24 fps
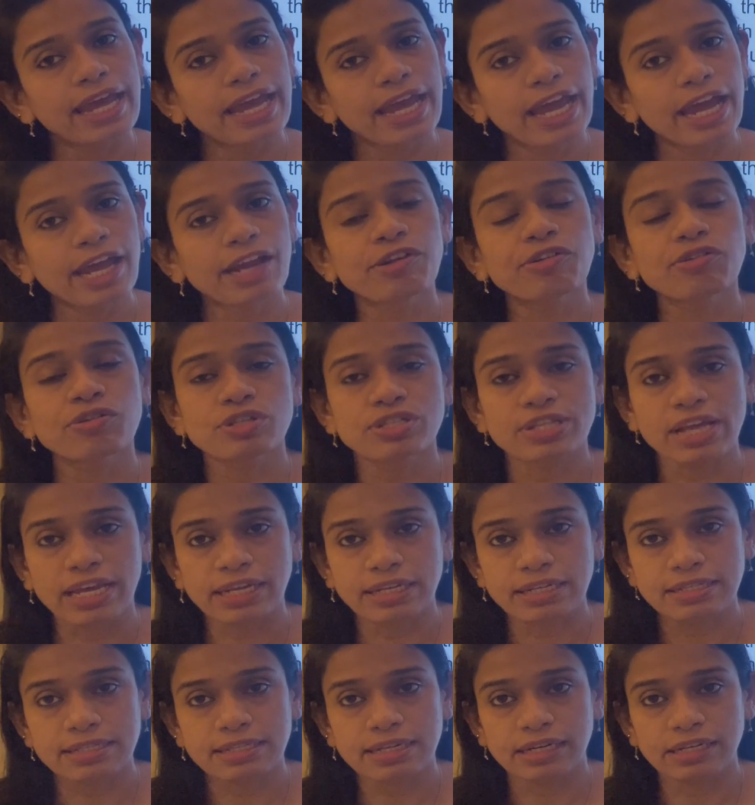
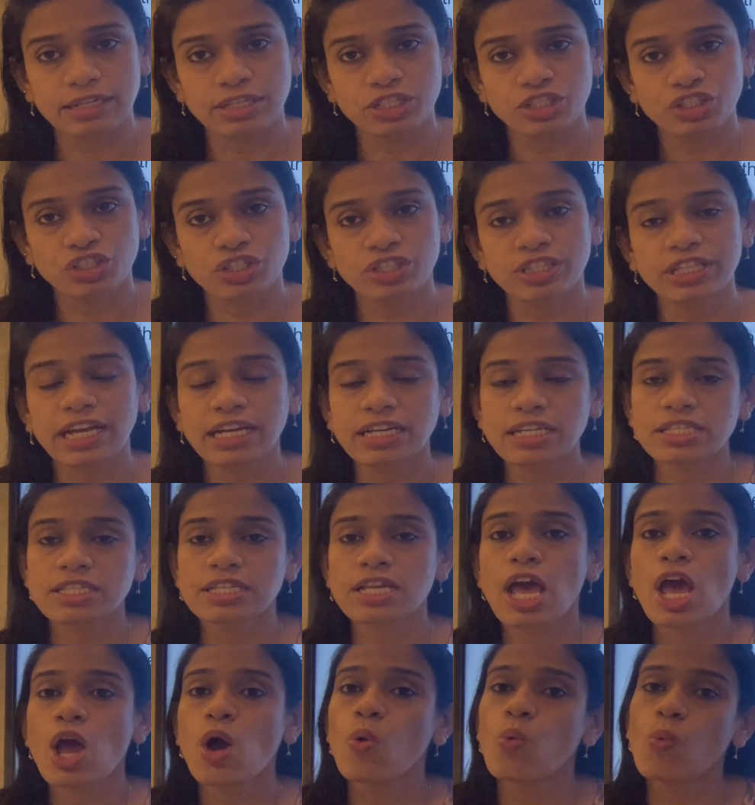heterozygous condition. That is,
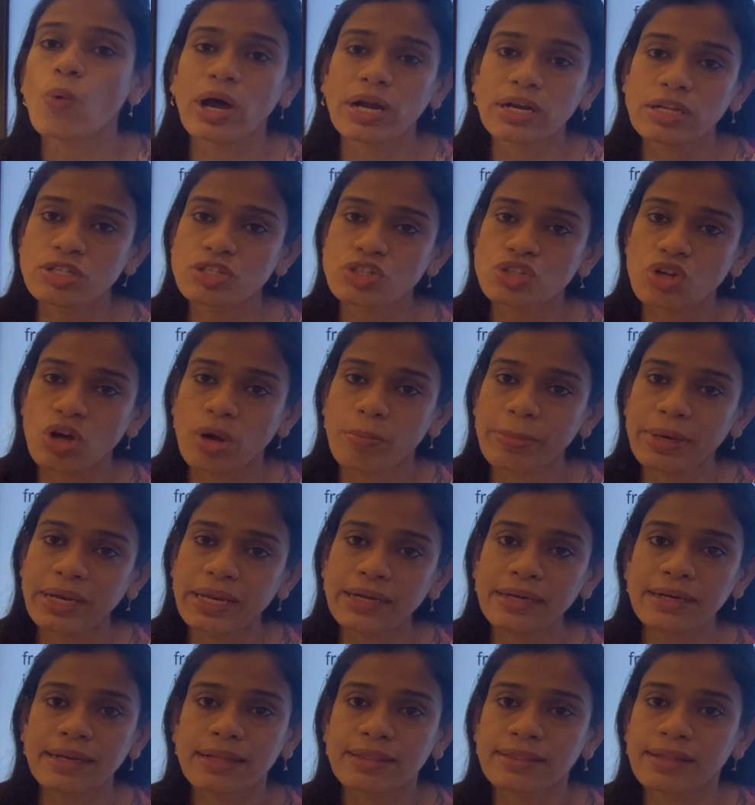one is
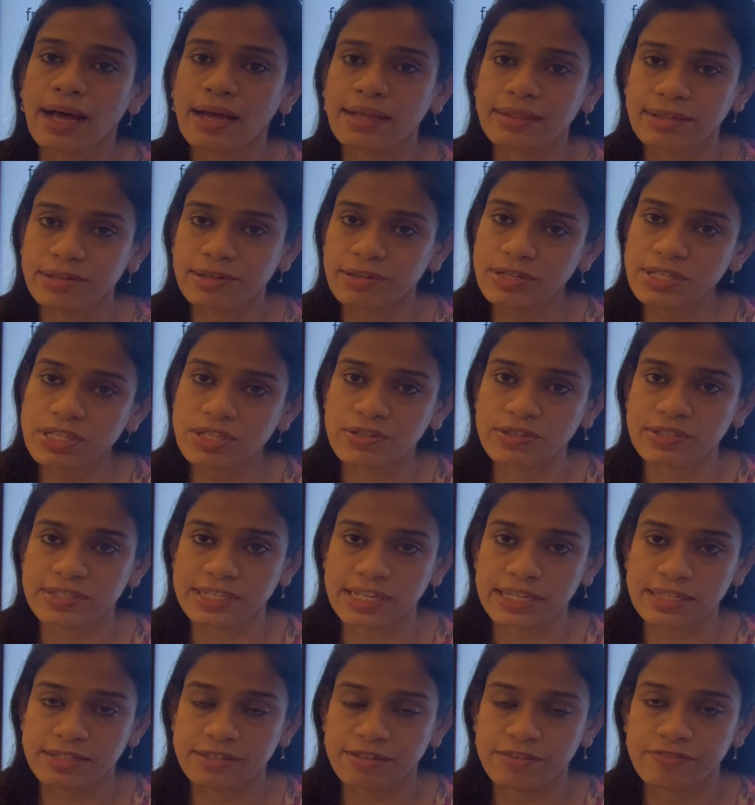dominant and the other is
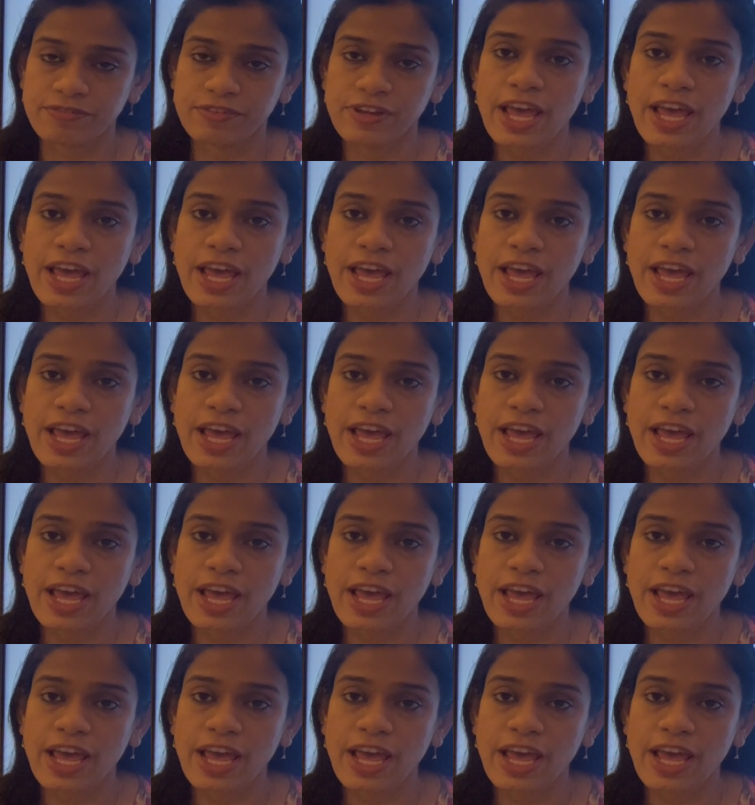recessive.